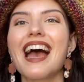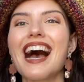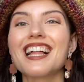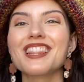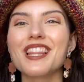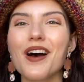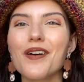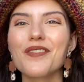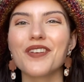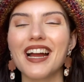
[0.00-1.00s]

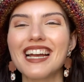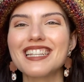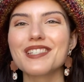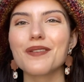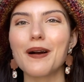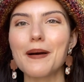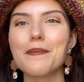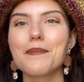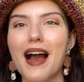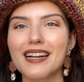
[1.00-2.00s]
Hello friends,
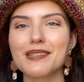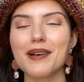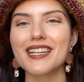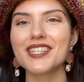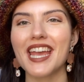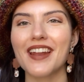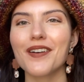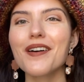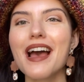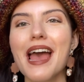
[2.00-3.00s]
welcome back to my
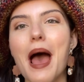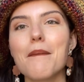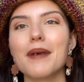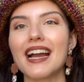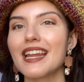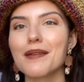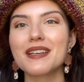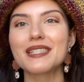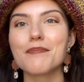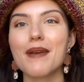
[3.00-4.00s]
channel. My name
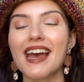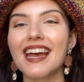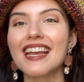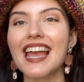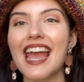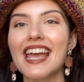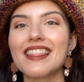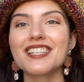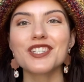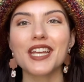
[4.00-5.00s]
is Meg and
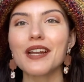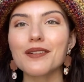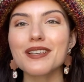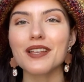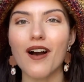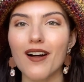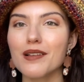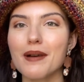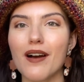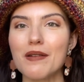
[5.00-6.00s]
this channel is all
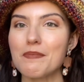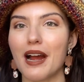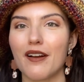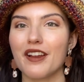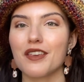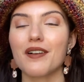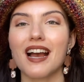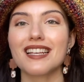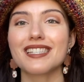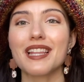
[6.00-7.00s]
about empowering you
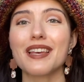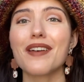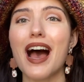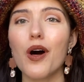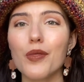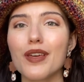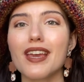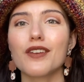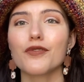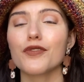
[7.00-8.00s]
guys to live
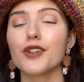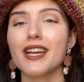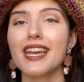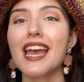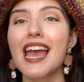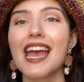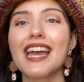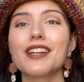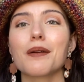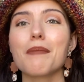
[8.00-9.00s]
healthy and free
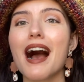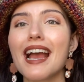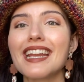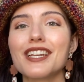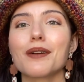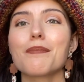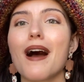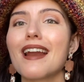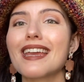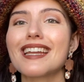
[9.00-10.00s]
in your mind, in your
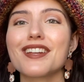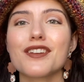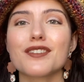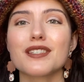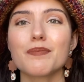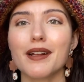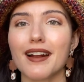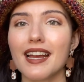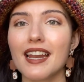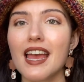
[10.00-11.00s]
body, and in your
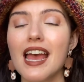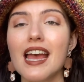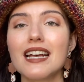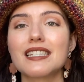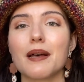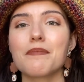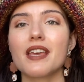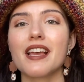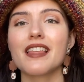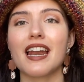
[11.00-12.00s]
spirit.
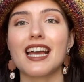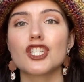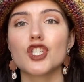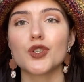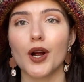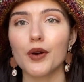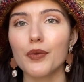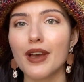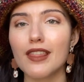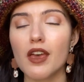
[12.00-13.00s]
Something that I struggled
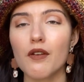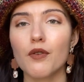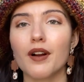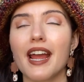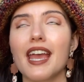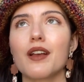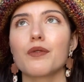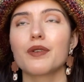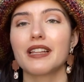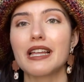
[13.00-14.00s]
with for a
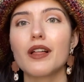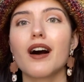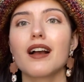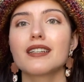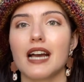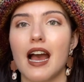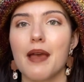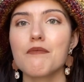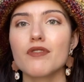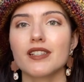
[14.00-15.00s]
really long
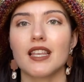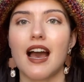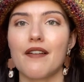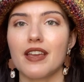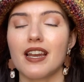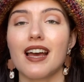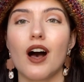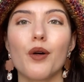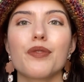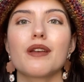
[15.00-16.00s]
time was having a
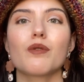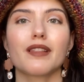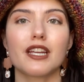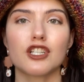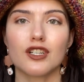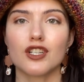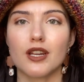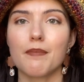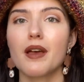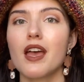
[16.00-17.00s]
healthy
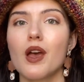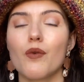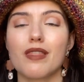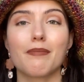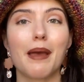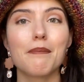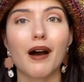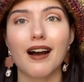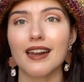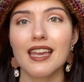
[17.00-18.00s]
relationship with my
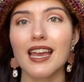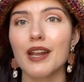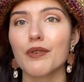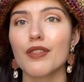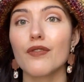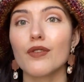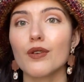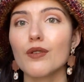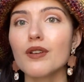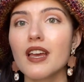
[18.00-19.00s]
body and with
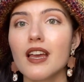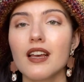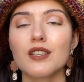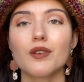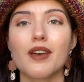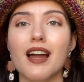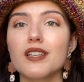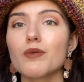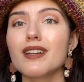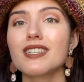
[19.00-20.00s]
food. So that
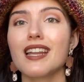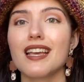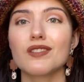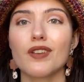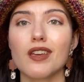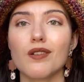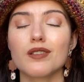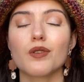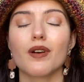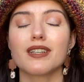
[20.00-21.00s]
is what today's video
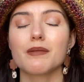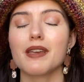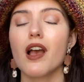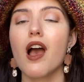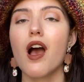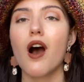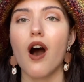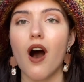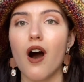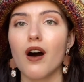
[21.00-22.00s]
is going to be
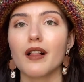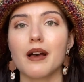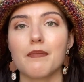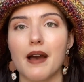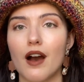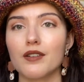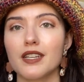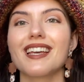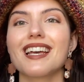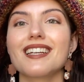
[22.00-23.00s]
all about.
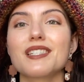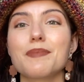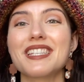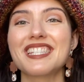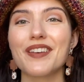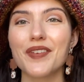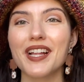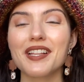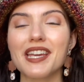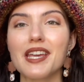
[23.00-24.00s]

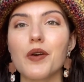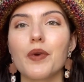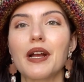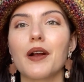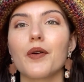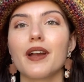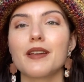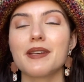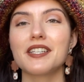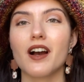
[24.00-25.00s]
Specifically, we are going to
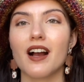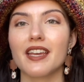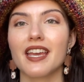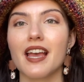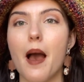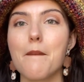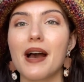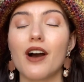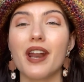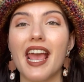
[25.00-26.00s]
be talking
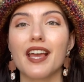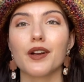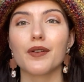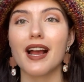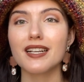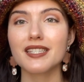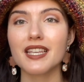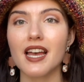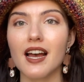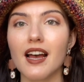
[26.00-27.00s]
about
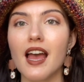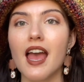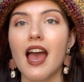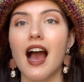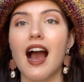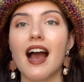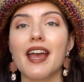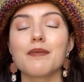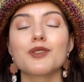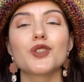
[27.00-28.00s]
anorexia. I
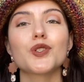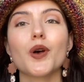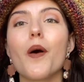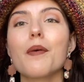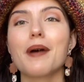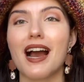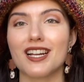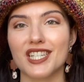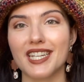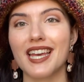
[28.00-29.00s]
am so
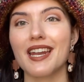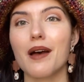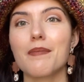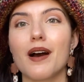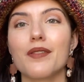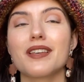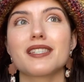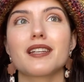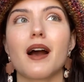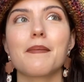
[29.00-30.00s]
passionate about this
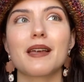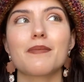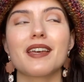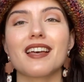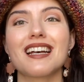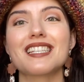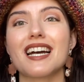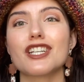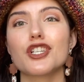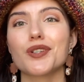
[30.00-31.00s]
topic because
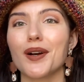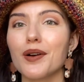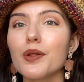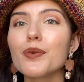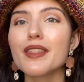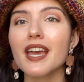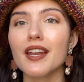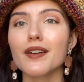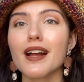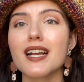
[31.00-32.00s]
I struggled with
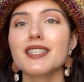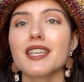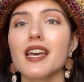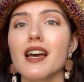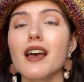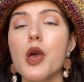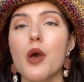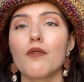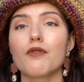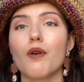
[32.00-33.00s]
anorexia
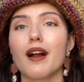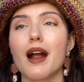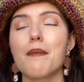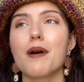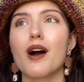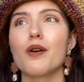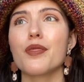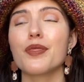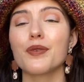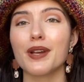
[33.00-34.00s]
for
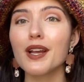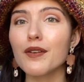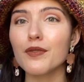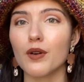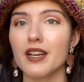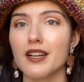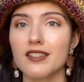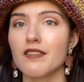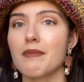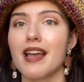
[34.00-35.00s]
about 3 or 4
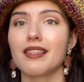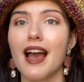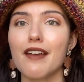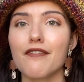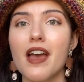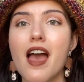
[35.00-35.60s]
years of my life.